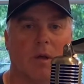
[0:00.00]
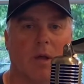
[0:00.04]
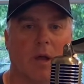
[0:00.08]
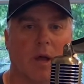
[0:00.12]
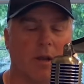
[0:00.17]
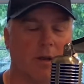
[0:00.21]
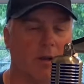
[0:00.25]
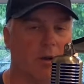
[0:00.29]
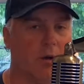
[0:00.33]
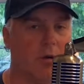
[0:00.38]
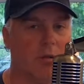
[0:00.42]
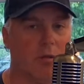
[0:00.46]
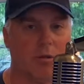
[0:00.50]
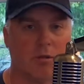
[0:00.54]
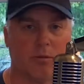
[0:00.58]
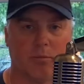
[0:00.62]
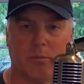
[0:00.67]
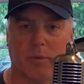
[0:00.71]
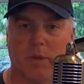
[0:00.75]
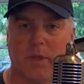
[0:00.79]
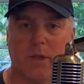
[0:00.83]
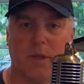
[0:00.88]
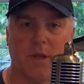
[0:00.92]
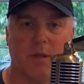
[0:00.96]
I know there's
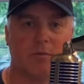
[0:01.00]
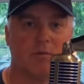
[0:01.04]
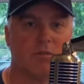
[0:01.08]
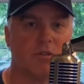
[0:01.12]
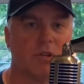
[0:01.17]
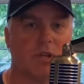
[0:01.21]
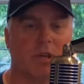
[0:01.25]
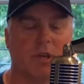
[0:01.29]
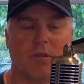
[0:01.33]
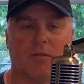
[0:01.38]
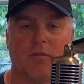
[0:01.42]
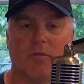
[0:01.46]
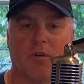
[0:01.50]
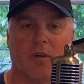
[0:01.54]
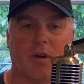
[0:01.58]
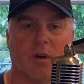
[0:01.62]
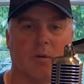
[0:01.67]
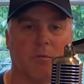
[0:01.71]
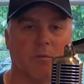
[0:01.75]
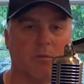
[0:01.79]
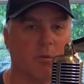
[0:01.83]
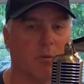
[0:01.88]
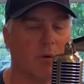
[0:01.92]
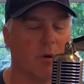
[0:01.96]
plenty of chicken
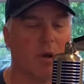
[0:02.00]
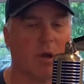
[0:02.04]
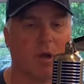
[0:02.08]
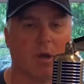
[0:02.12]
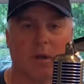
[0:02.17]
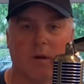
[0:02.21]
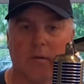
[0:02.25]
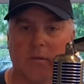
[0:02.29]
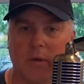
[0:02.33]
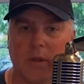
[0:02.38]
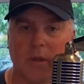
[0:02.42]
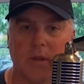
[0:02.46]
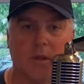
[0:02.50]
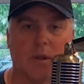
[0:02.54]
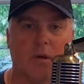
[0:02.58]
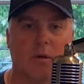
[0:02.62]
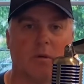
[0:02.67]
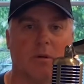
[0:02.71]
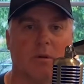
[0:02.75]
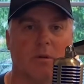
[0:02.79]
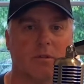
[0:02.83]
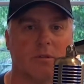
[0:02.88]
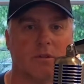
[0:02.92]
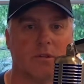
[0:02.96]
farms. We're not going to run
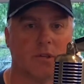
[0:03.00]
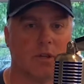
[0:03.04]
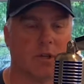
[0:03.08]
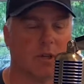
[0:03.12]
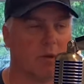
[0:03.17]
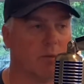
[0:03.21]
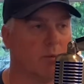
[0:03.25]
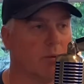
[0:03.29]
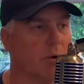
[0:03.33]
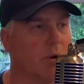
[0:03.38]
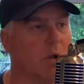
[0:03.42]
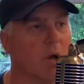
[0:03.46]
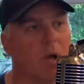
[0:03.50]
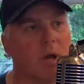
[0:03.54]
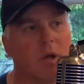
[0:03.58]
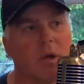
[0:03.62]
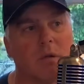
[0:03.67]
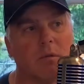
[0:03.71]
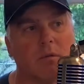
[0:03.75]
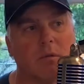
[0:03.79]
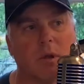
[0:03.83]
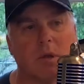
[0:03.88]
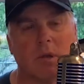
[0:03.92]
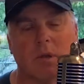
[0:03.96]
low on chicken. We're not going
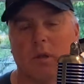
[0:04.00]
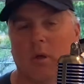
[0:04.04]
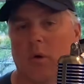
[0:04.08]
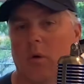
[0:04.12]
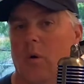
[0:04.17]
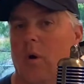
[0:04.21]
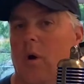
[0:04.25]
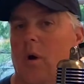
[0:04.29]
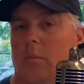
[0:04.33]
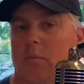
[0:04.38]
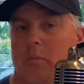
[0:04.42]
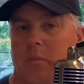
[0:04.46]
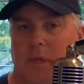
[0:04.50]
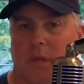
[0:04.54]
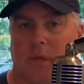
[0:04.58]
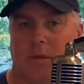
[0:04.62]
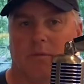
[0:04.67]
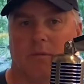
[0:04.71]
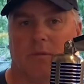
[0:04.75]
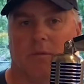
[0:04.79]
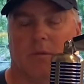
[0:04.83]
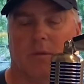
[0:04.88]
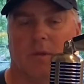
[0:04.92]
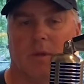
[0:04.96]
to run low on
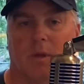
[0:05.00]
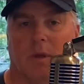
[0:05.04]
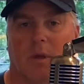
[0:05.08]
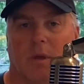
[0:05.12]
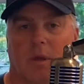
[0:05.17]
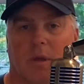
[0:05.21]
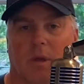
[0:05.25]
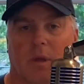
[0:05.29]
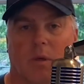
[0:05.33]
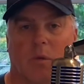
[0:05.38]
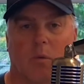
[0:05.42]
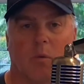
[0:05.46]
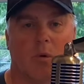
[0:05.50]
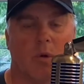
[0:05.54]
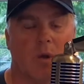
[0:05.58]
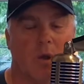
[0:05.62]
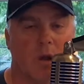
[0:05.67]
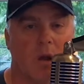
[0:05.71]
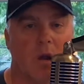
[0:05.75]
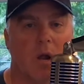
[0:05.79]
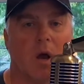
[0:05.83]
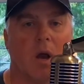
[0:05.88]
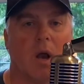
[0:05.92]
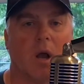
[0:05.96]
beef. We're
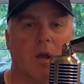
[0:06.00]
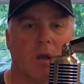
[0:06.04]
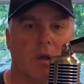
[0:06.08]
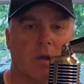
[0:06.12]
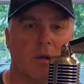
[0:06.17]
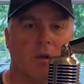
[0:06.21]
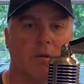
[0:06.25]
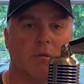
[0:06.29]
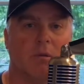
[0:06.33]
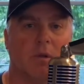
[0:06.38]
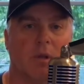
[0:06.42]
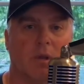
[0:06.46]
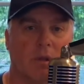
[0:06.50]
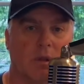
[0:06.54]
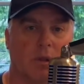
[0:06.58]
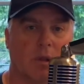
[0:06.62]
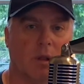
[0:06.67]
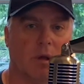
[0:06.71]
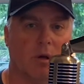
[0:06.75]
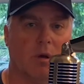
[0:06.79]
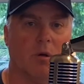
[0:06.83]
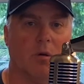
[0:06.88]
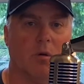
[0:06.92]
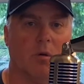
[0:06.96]
not going to run
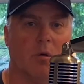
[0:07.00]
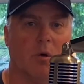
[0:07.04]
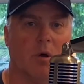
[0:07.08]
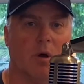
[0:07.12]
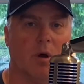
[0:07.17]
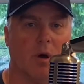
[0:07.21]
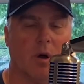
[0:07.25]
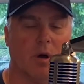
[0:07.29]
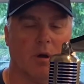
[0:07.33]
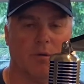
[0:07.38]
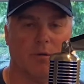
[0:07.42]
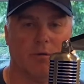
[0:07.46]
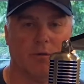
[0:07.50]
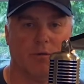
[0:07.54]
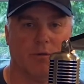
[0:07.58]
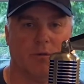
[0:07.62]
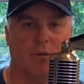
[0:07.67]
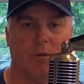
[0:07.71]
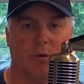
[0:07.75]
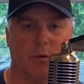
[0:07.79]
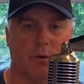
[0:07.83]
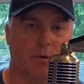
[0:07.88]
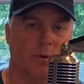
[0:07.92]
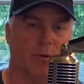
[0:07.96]
low on
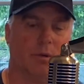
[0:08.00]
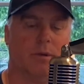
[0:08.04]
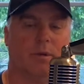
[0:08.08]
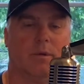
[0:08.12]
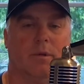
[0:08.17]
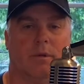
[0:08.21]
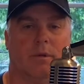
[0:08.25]
food.